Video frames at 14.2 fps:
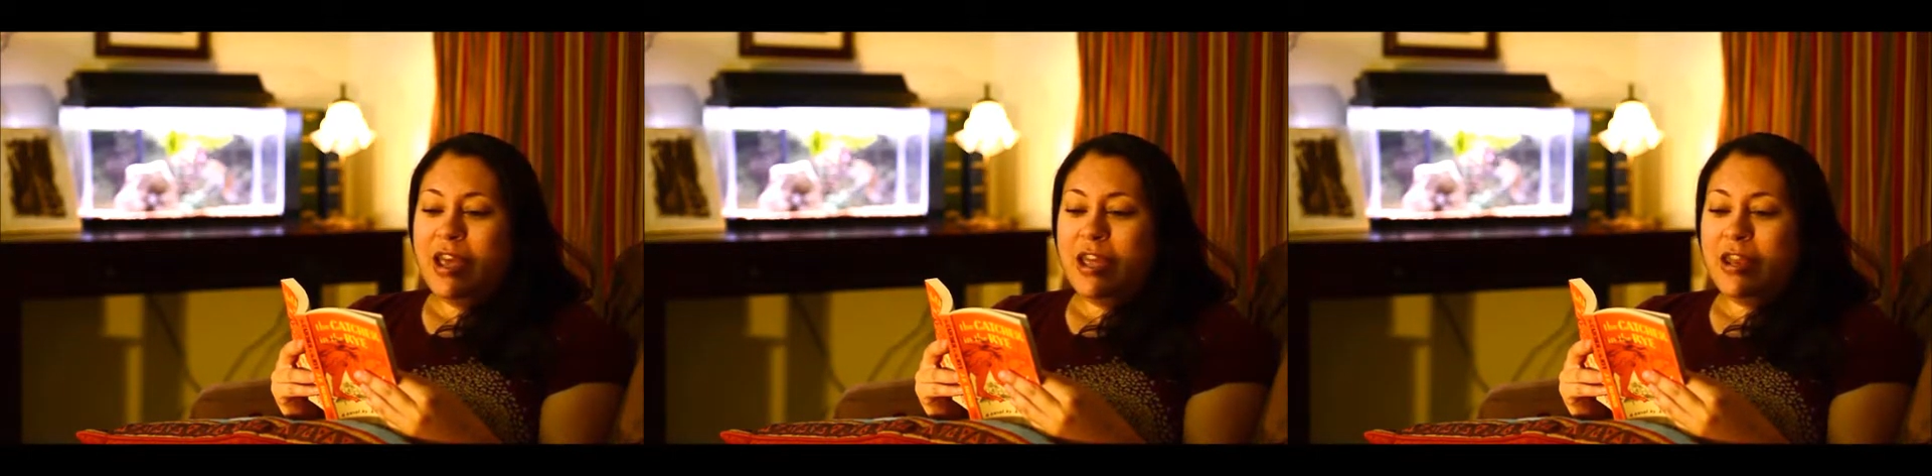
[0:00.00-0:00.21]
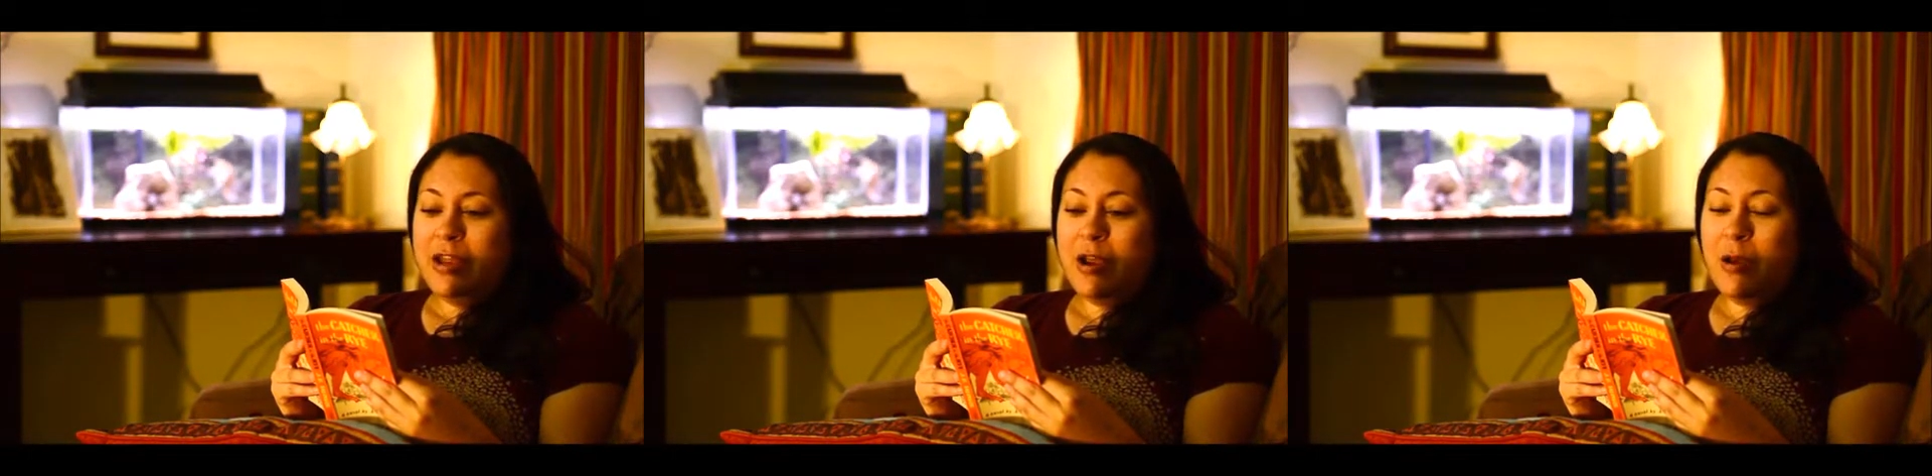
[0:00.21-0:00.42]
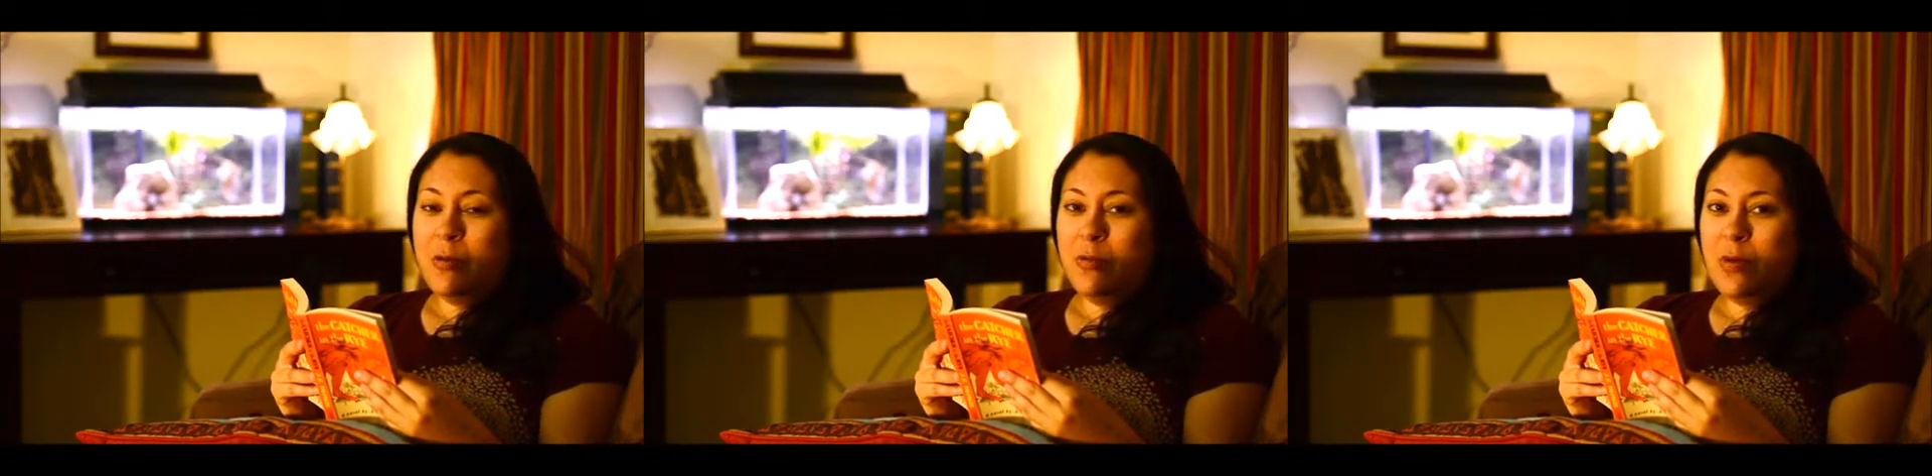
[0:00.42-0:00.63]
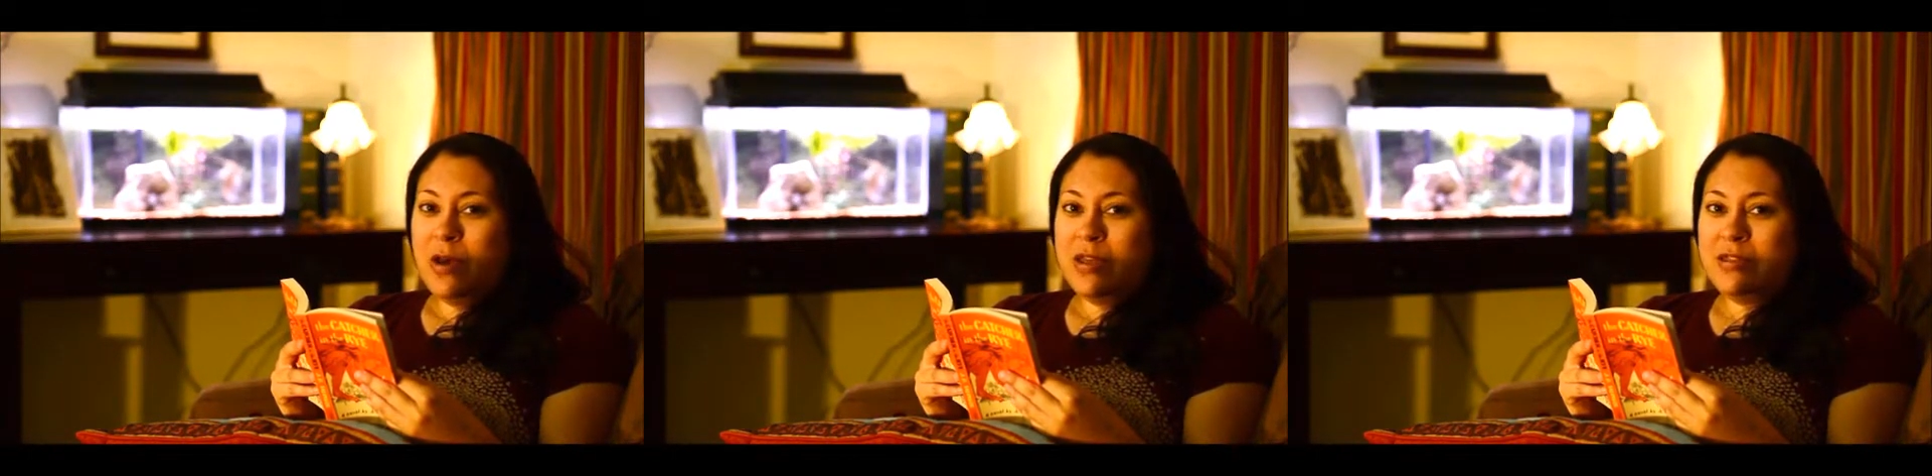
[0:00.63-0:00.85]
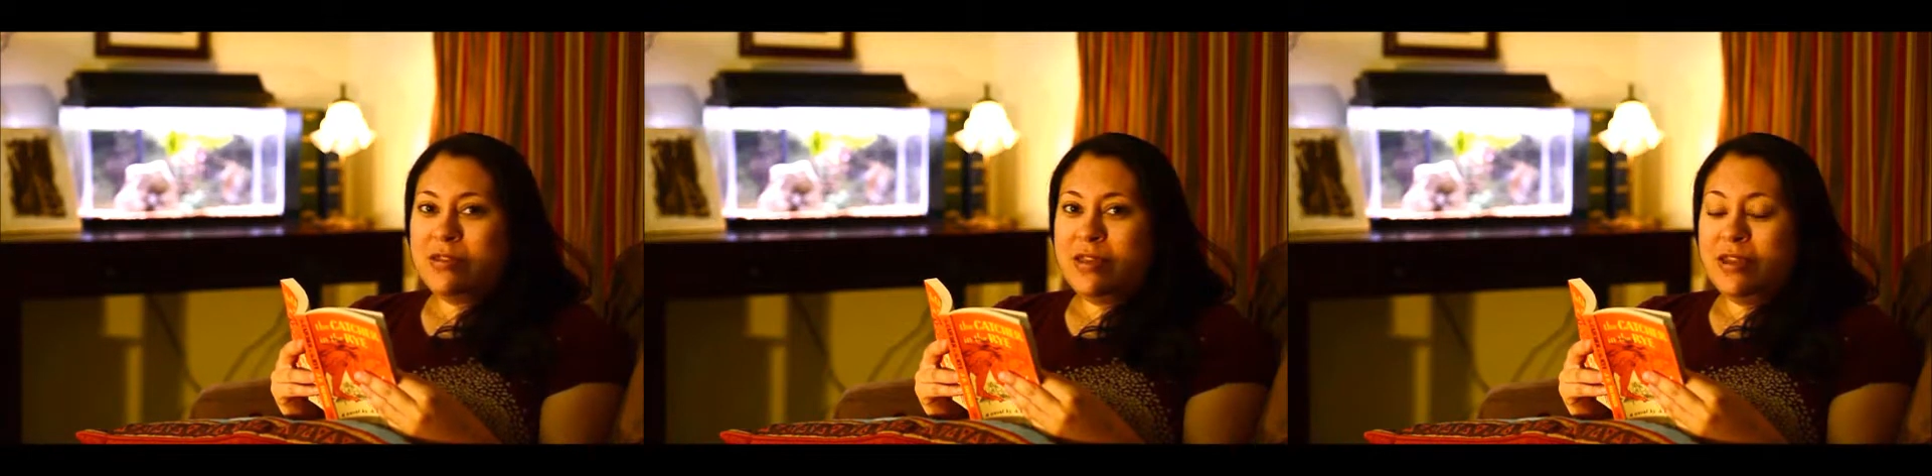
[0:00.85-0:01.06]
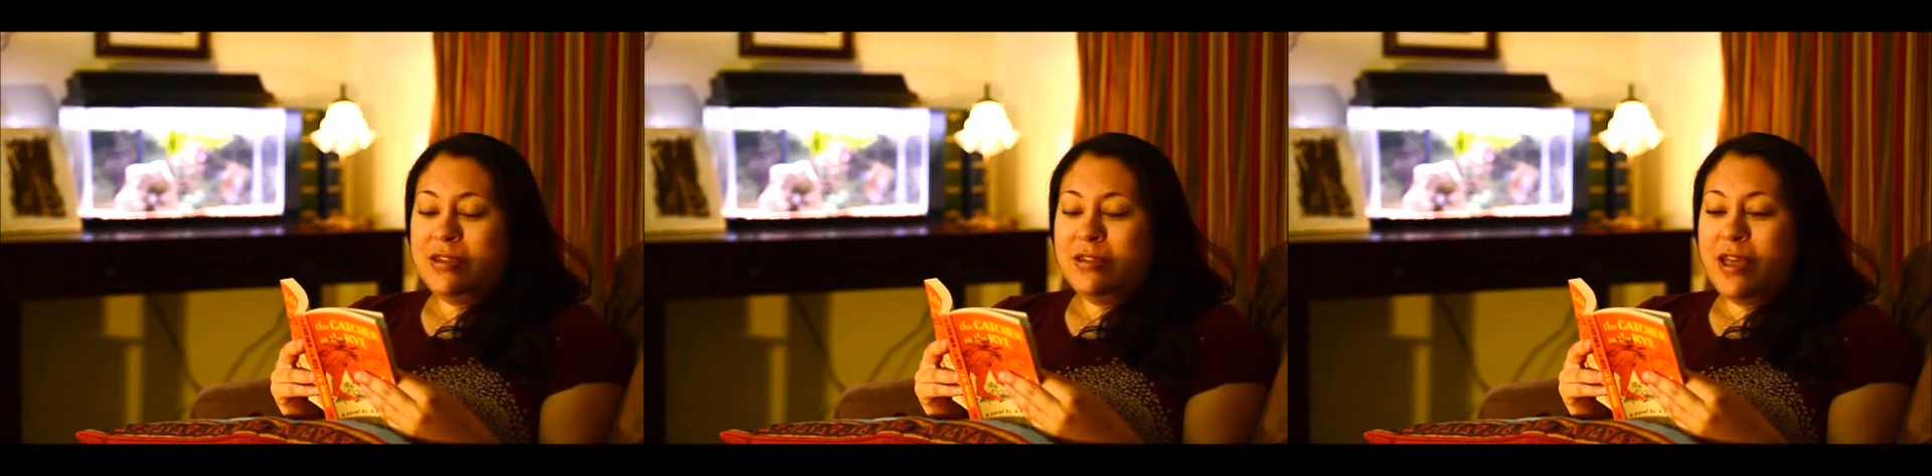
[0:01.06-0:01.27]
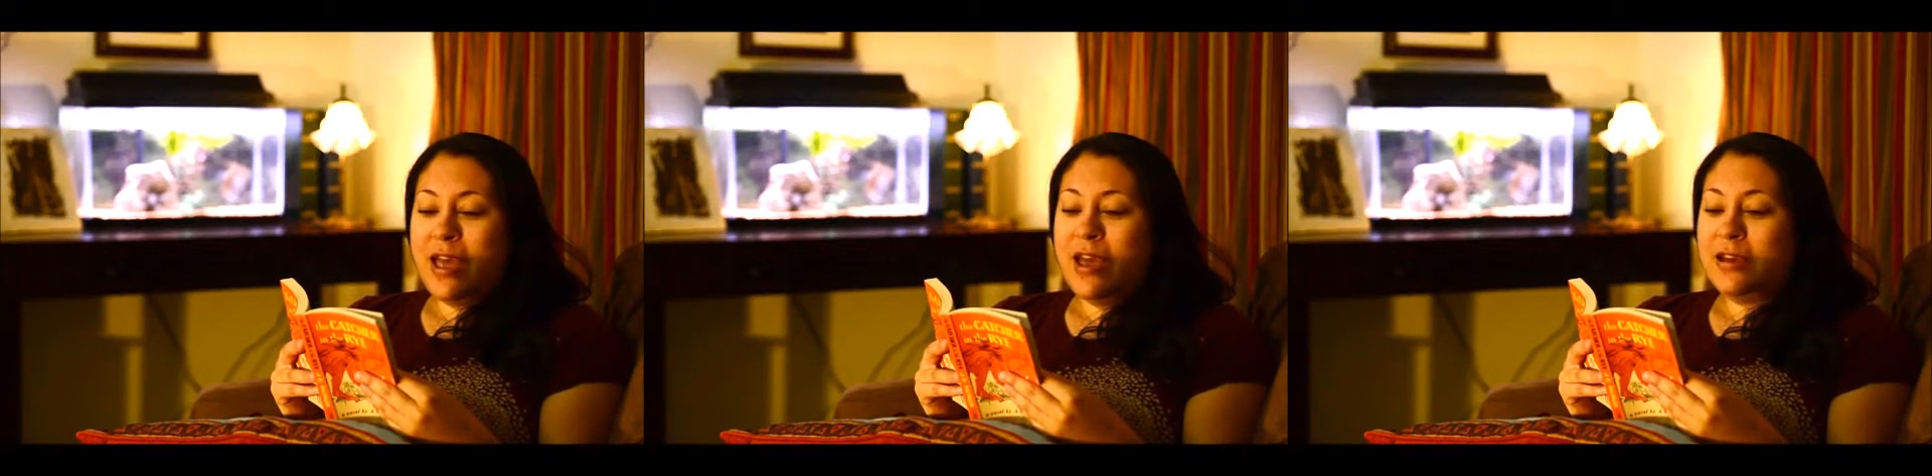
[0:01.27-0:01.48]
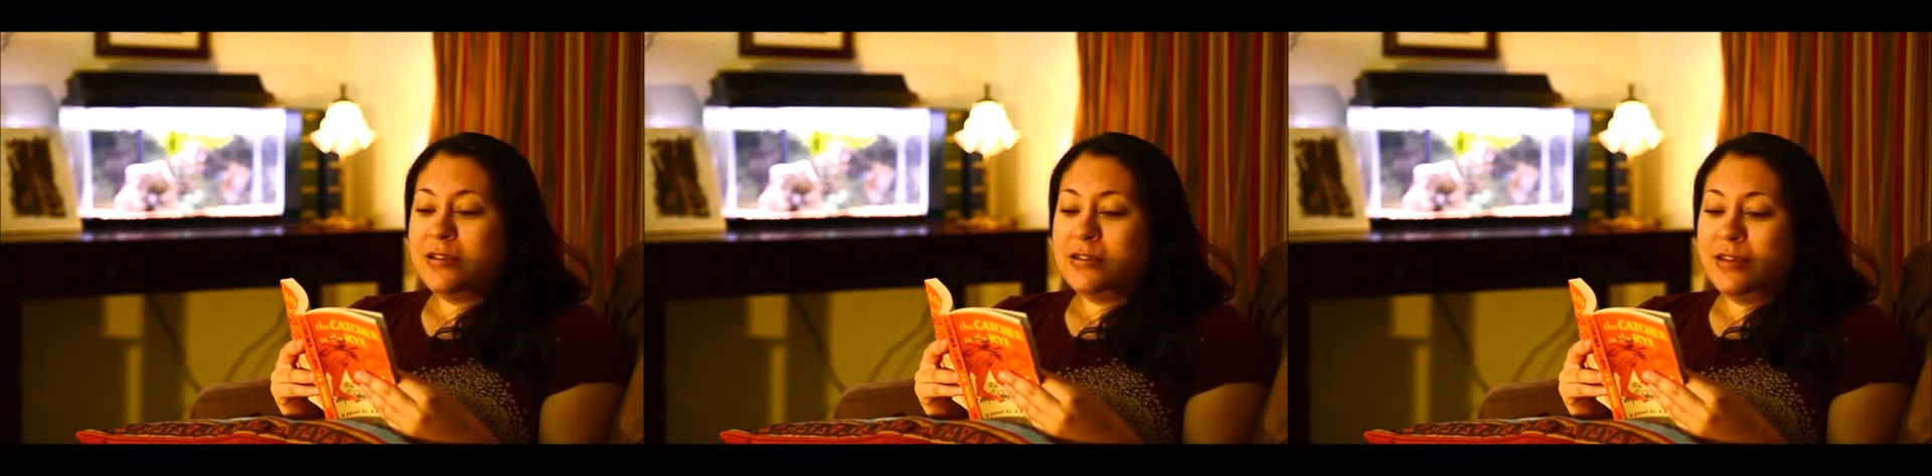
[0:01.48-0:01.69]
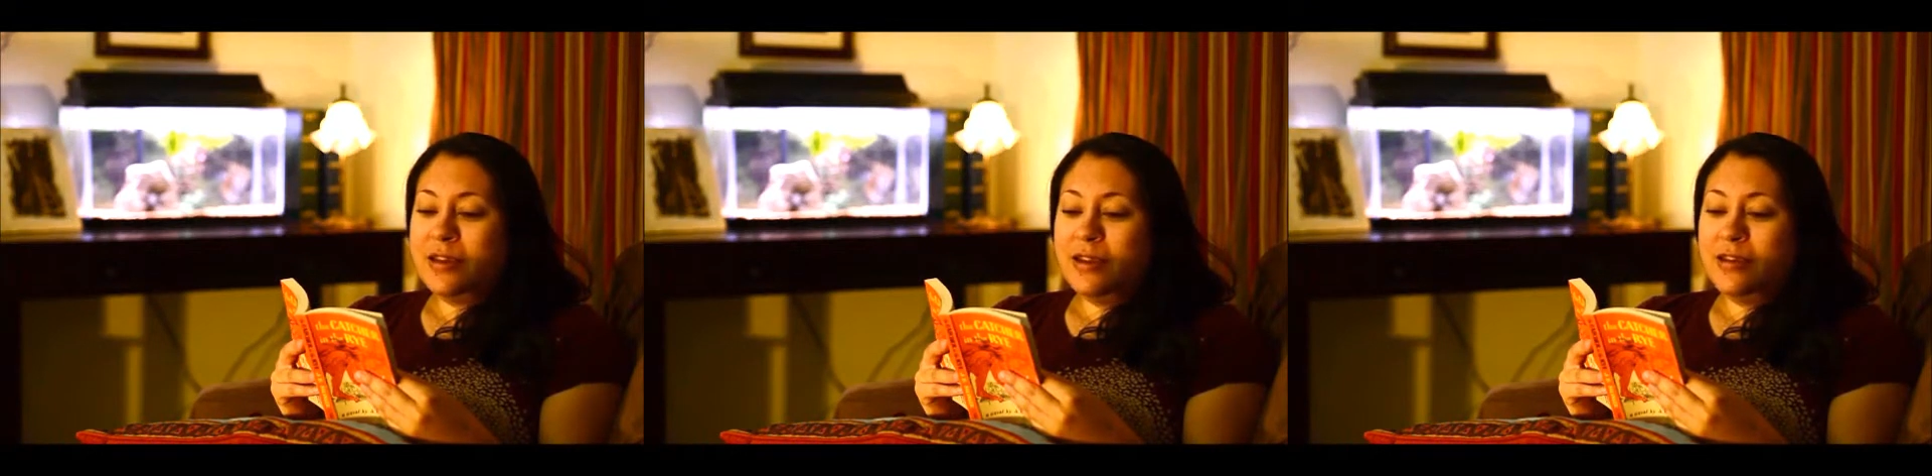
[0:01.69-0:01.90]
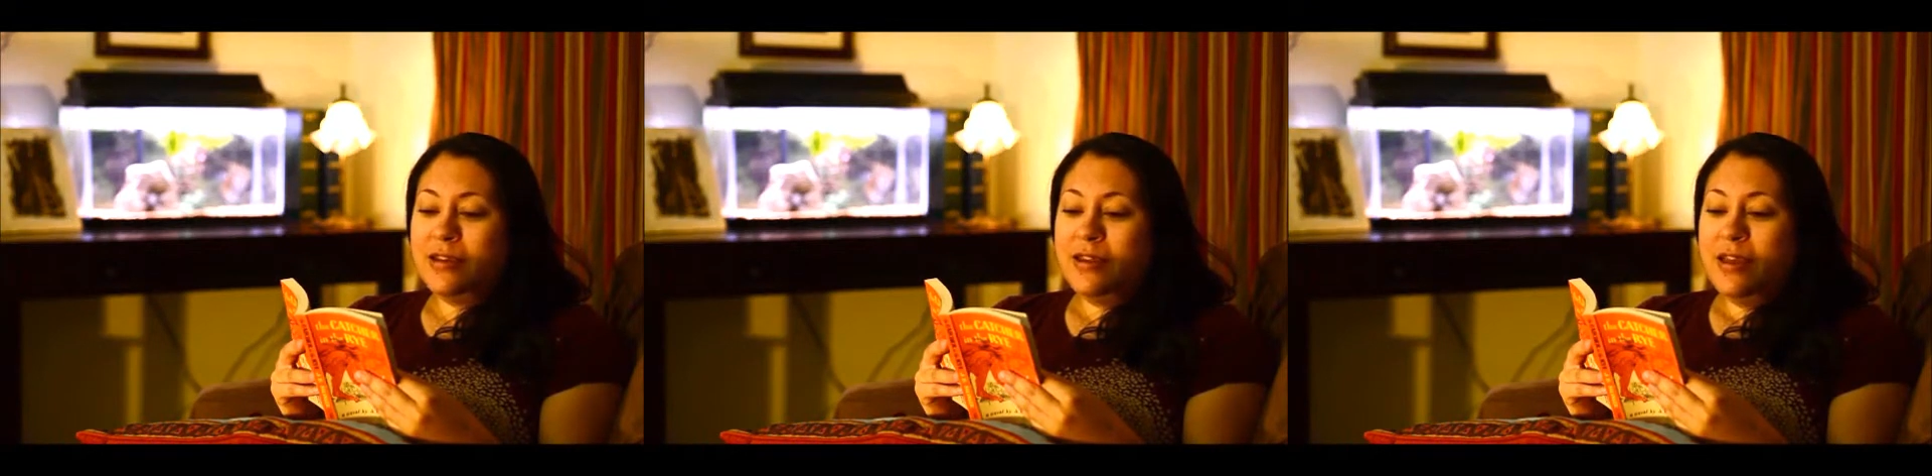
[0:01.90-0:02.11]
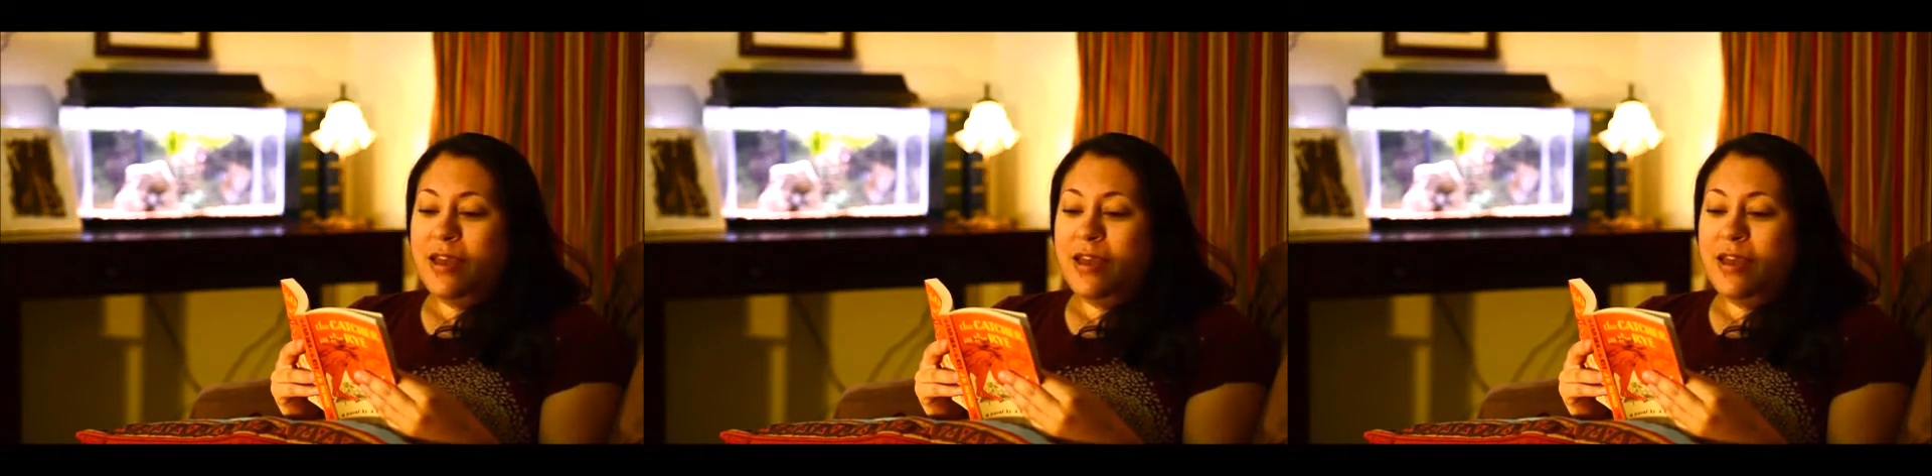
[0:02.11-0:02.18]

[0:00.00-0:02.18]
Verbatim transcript: and here I was getting the axe again.